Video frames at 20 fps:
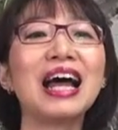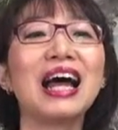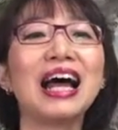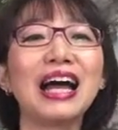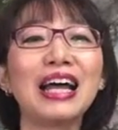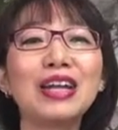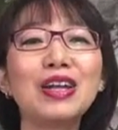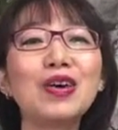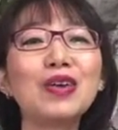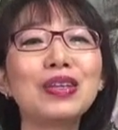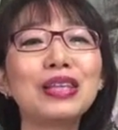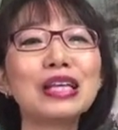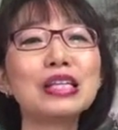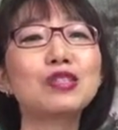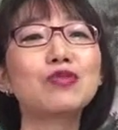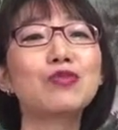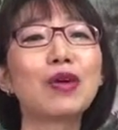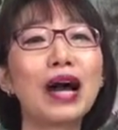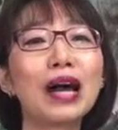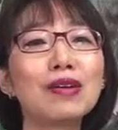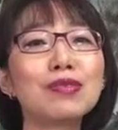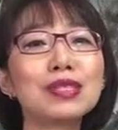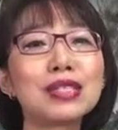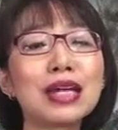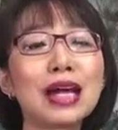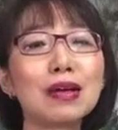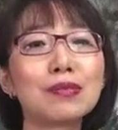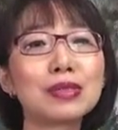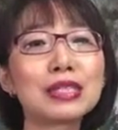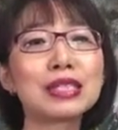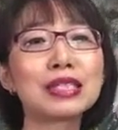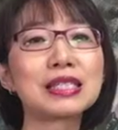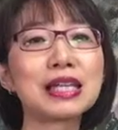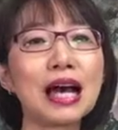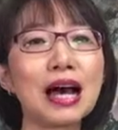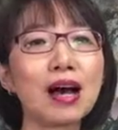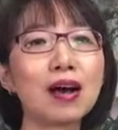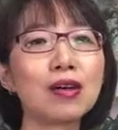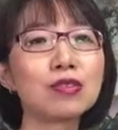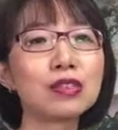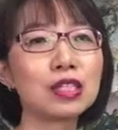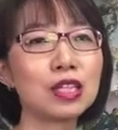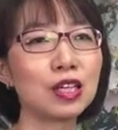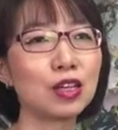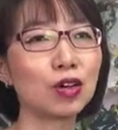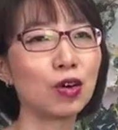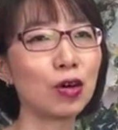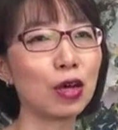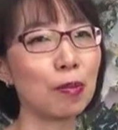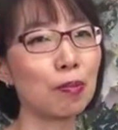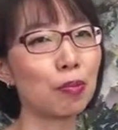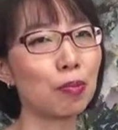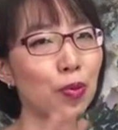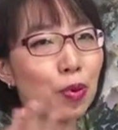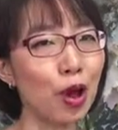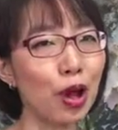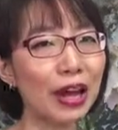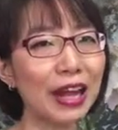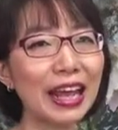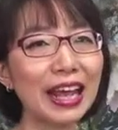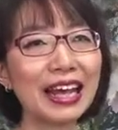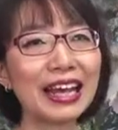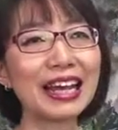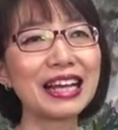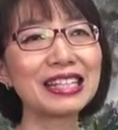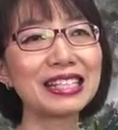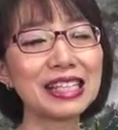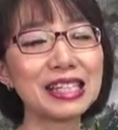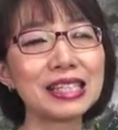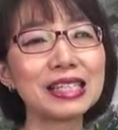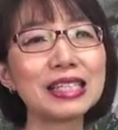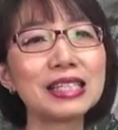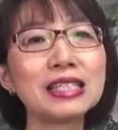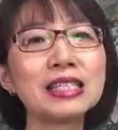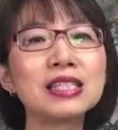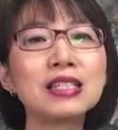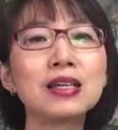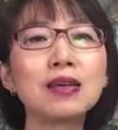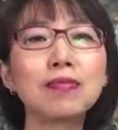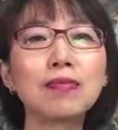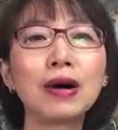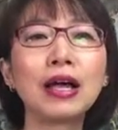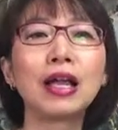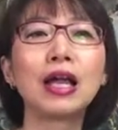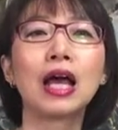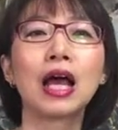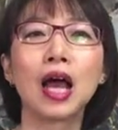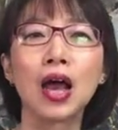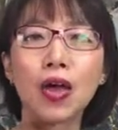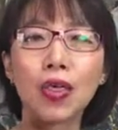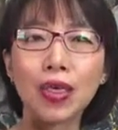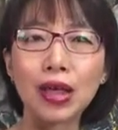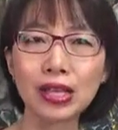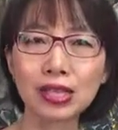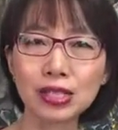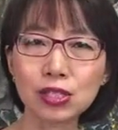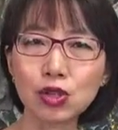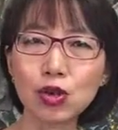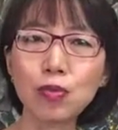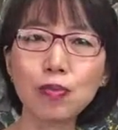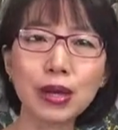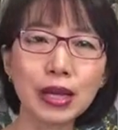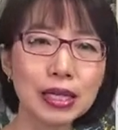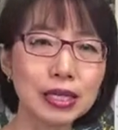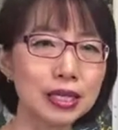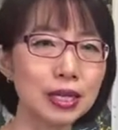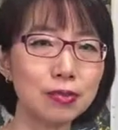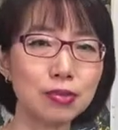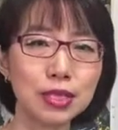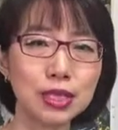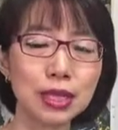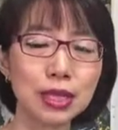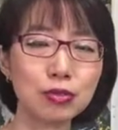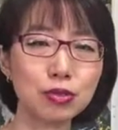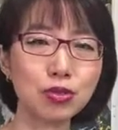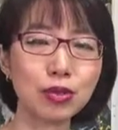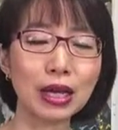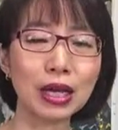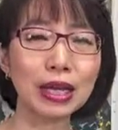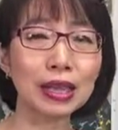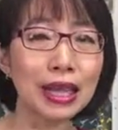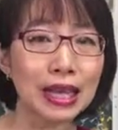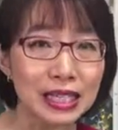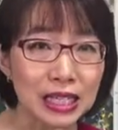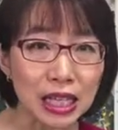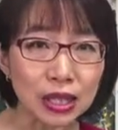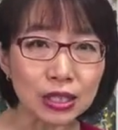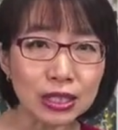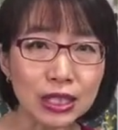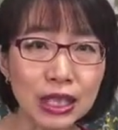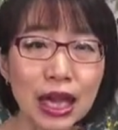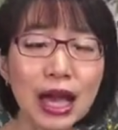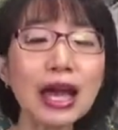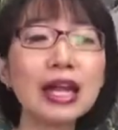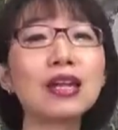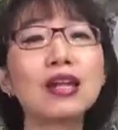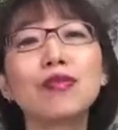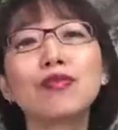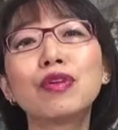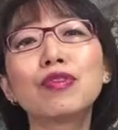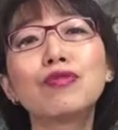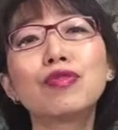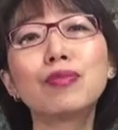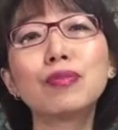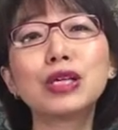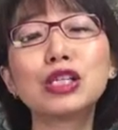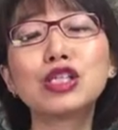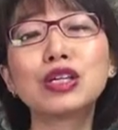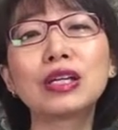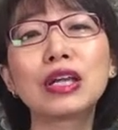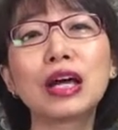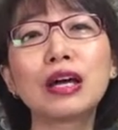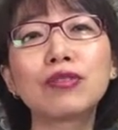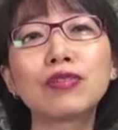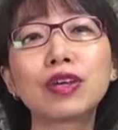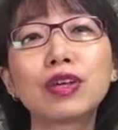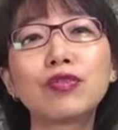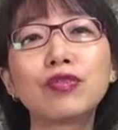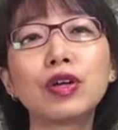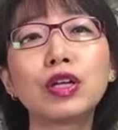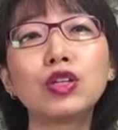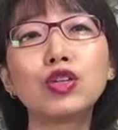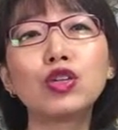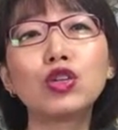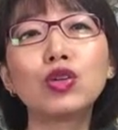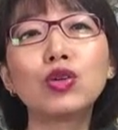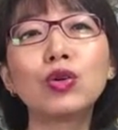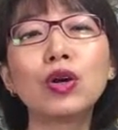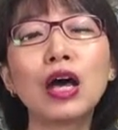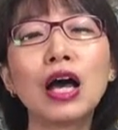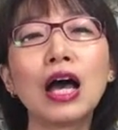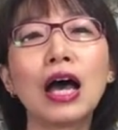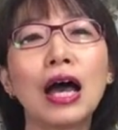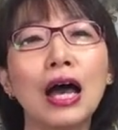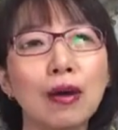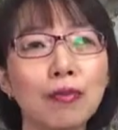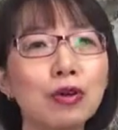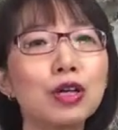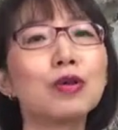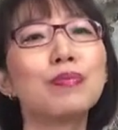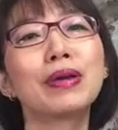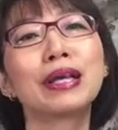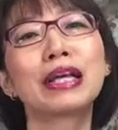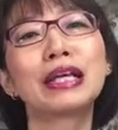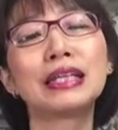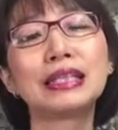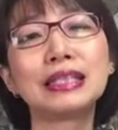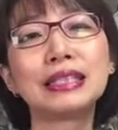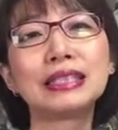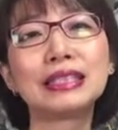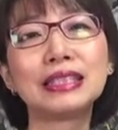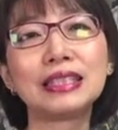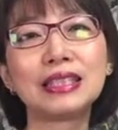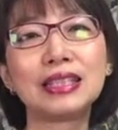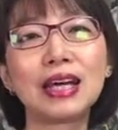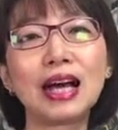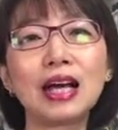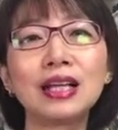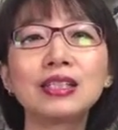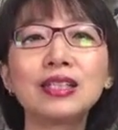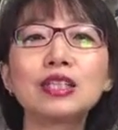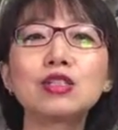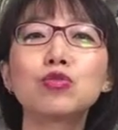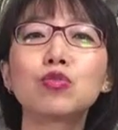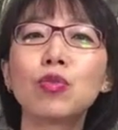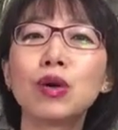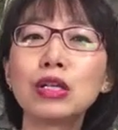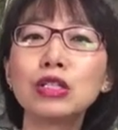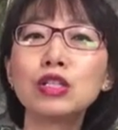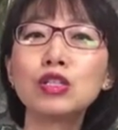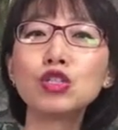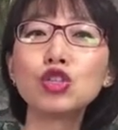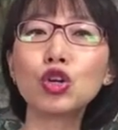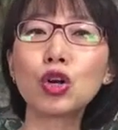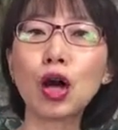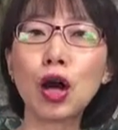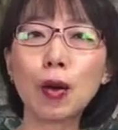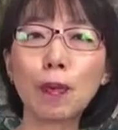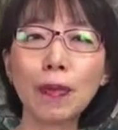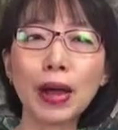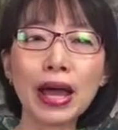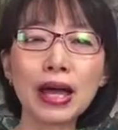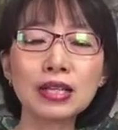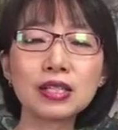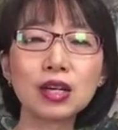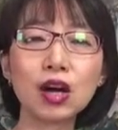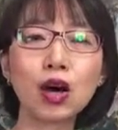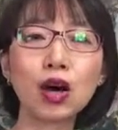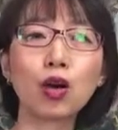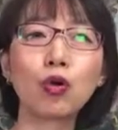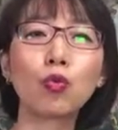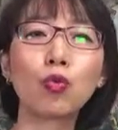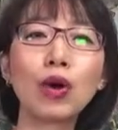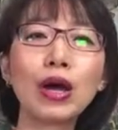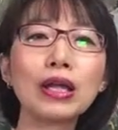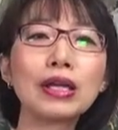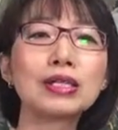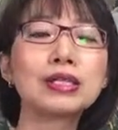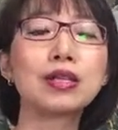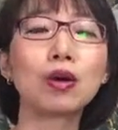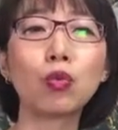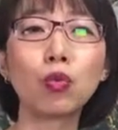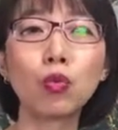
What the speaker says: I know this 5 steps sounds, in broad headings is easy, but there's so many sub-steps to it. And that's a ton of information I've given you. I'm going to make it easy. I just want you to comment on what is the